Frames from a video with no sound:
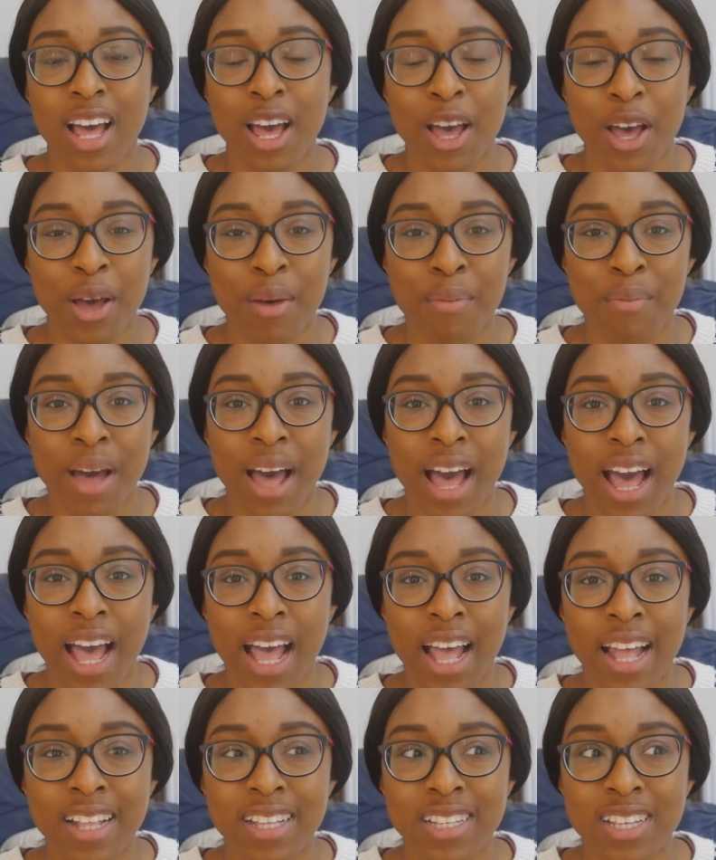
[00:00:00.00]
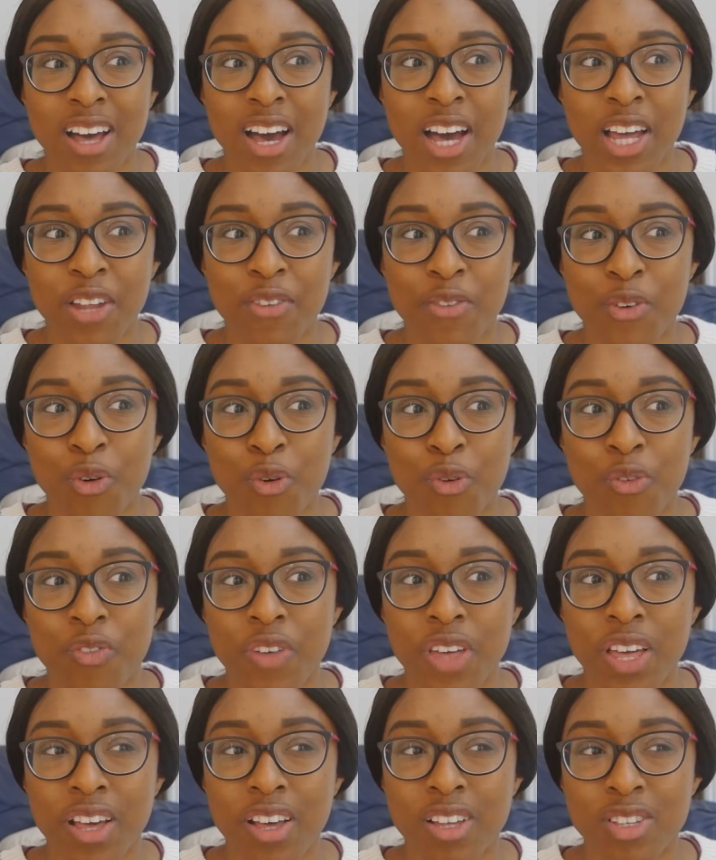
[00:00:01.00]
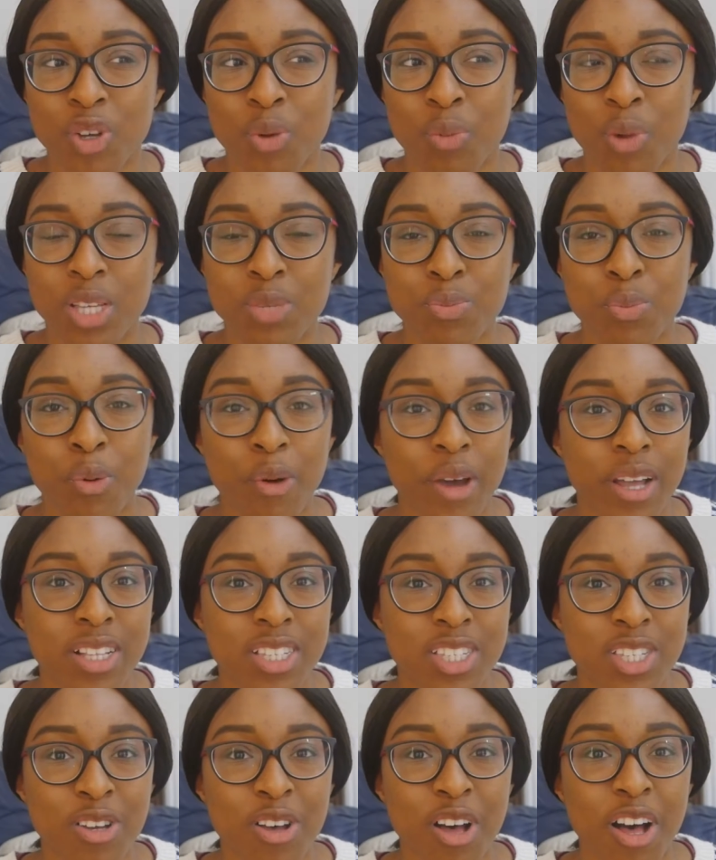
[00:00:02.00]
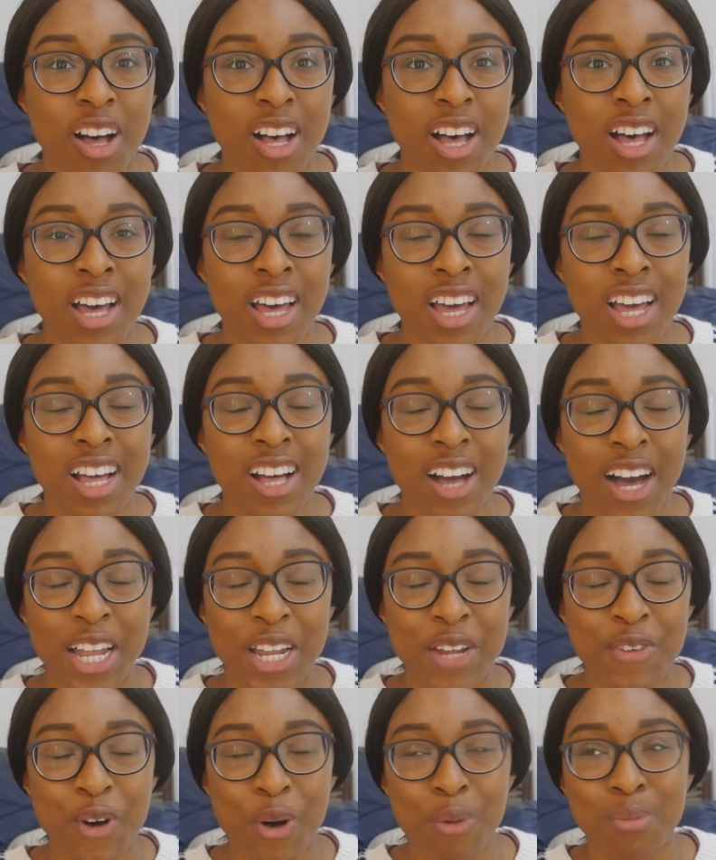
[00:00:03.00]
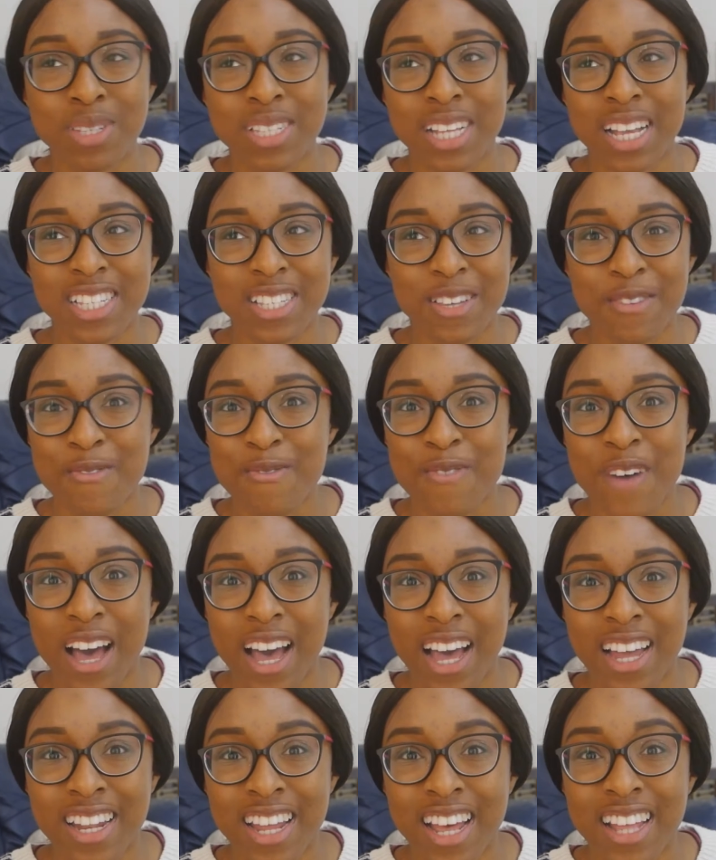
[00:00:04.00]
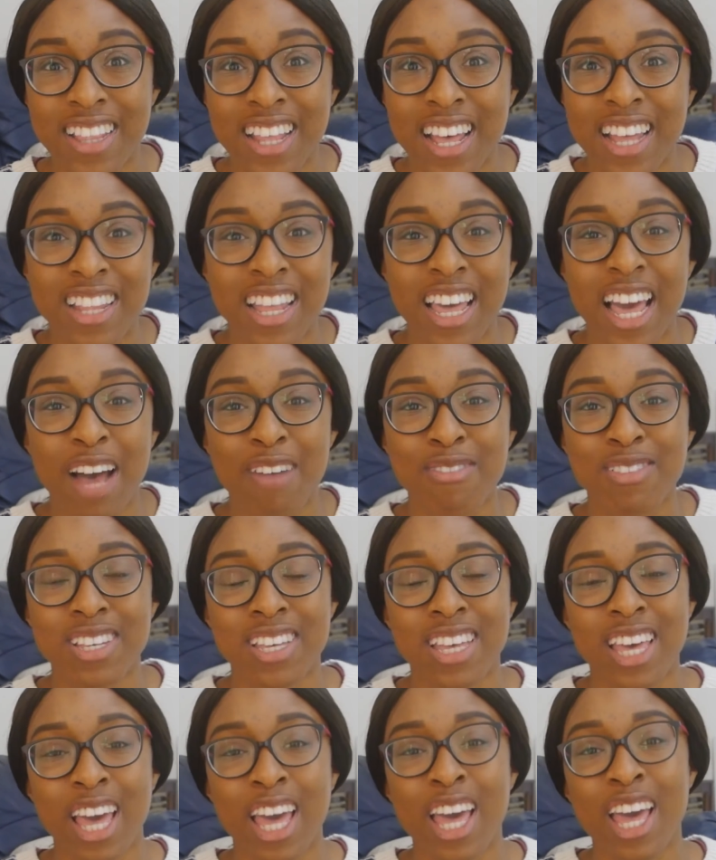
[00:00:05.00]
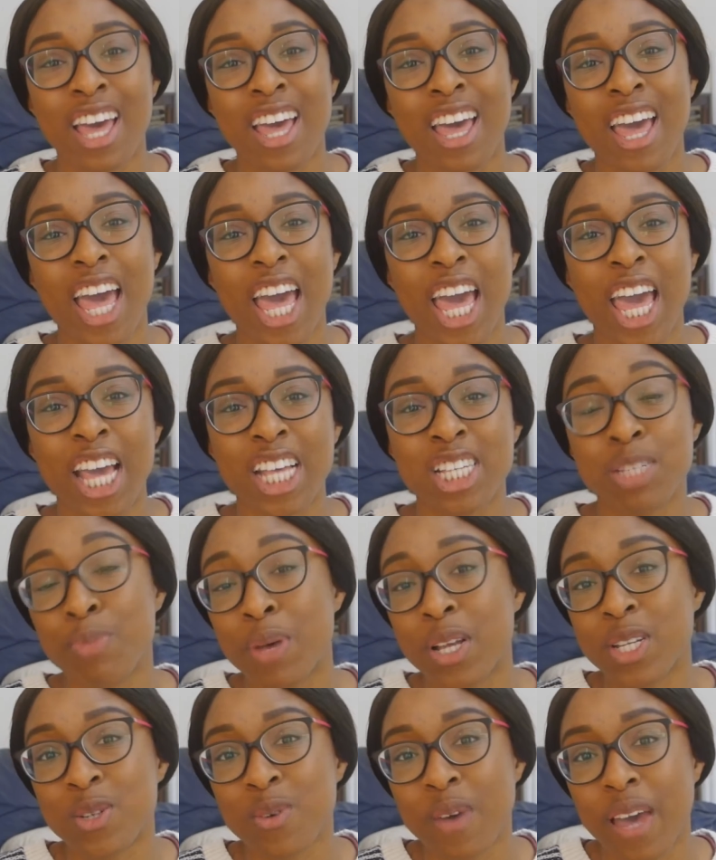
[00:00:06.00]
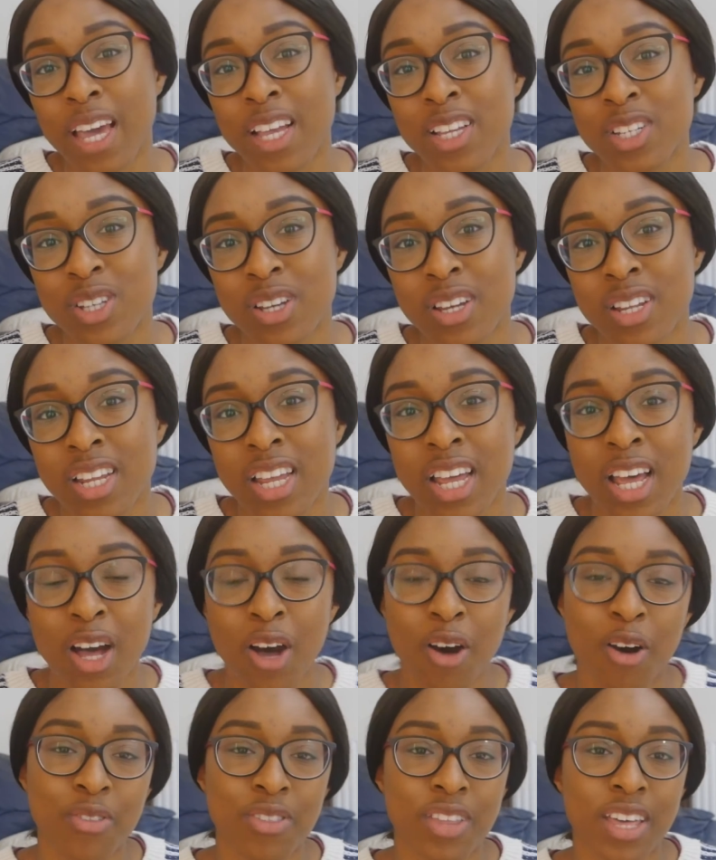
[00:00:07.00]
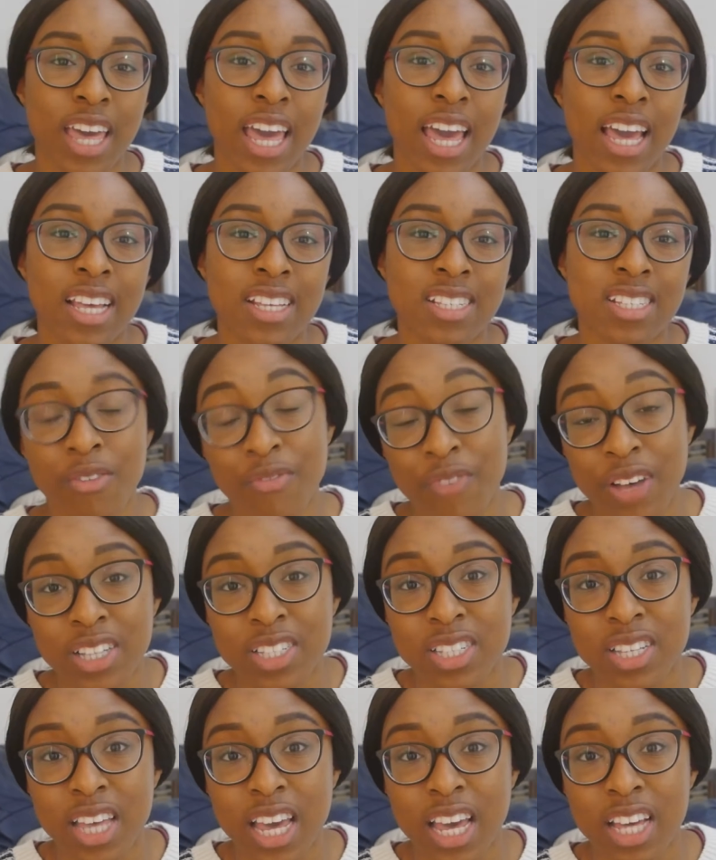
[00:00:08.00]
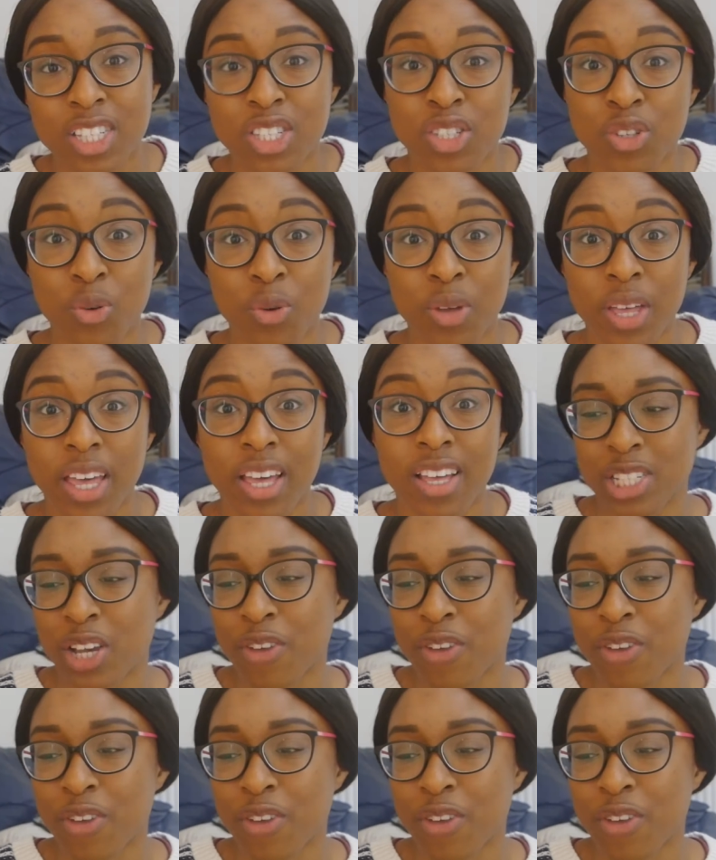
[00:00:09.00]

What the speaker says: and kind of all fingers almost point to her kind of obsessive fan, and then they have to get a special agent on the case to investigate stalking.